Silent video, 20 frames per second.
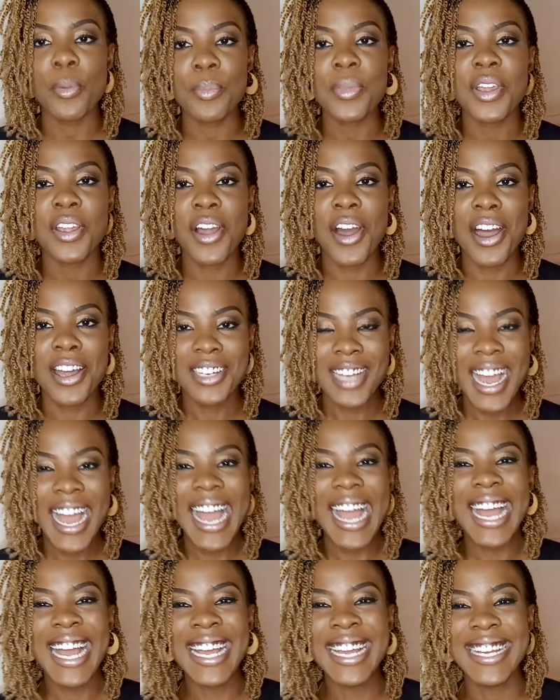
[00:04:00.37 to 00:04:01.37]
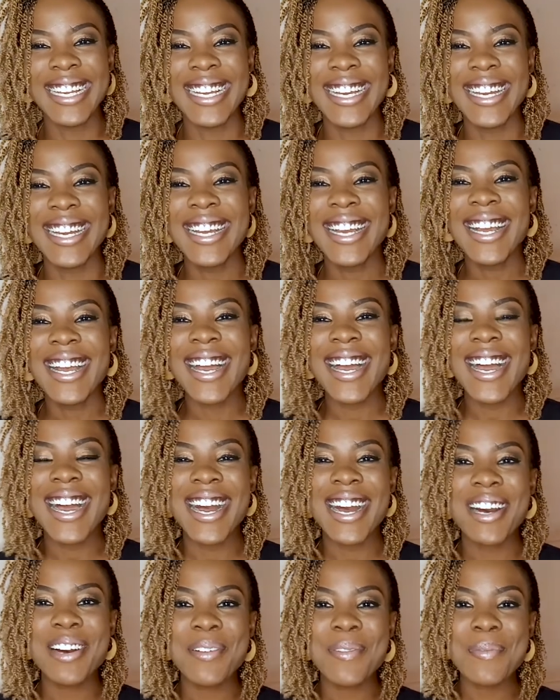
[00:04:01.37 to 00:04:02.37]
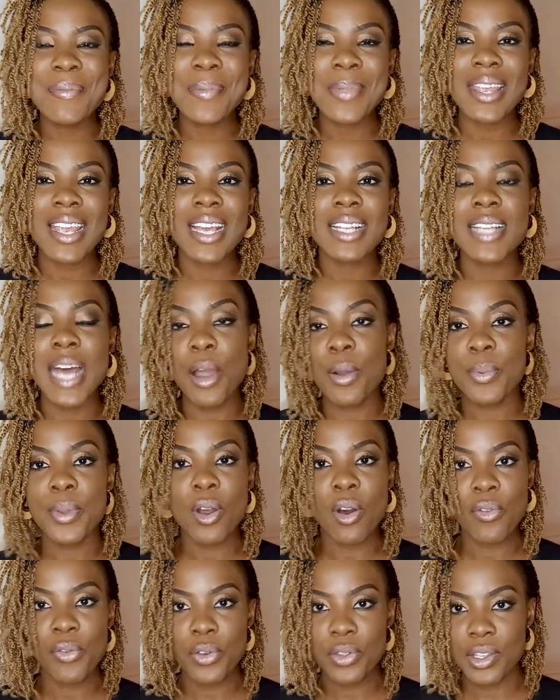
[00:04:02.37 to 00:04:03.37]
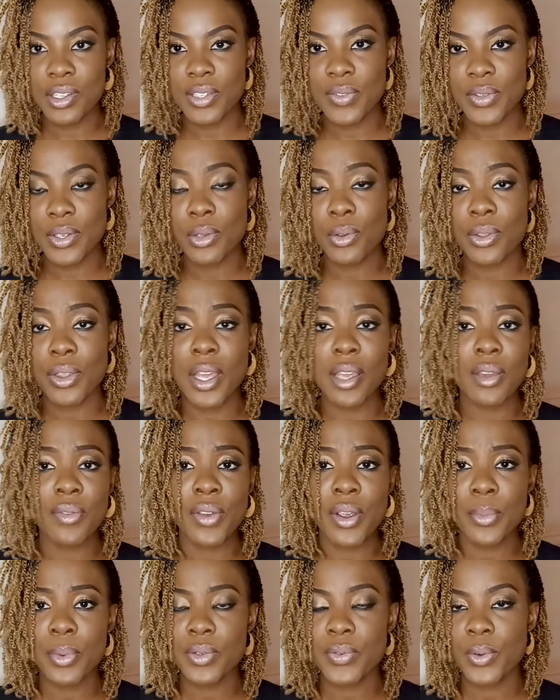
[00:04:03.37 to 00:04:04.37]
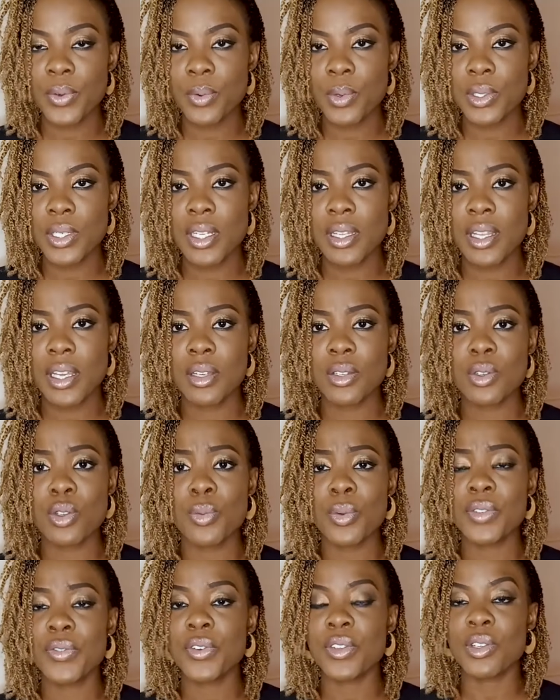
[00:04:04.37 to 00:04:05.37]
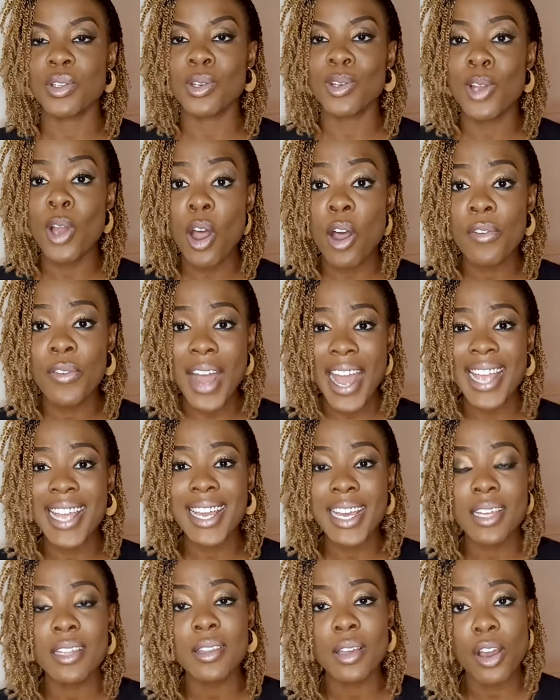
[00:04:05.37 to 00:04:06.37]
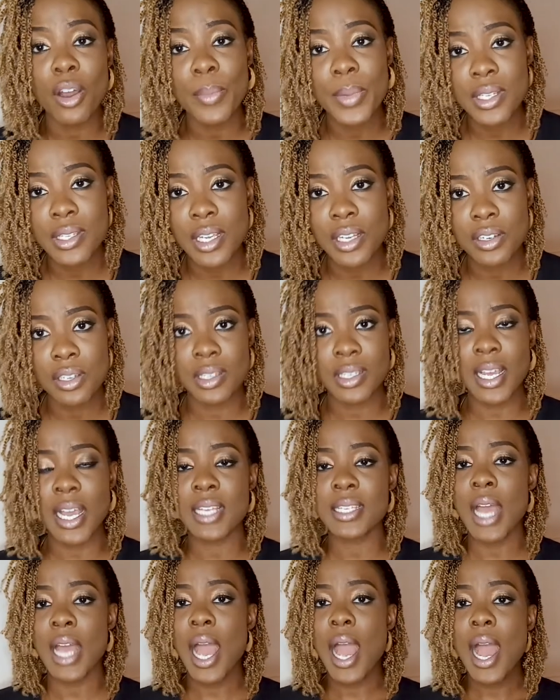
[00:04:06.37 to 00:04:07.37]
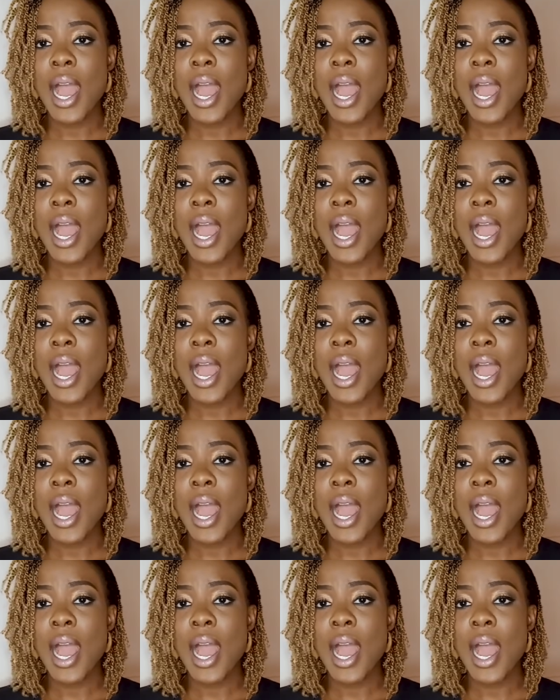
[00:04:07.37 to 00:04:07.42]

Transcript: me God. That will be all for this video. Thank you very much for watching. Thank you so much for the love I get in the comment sections, guys.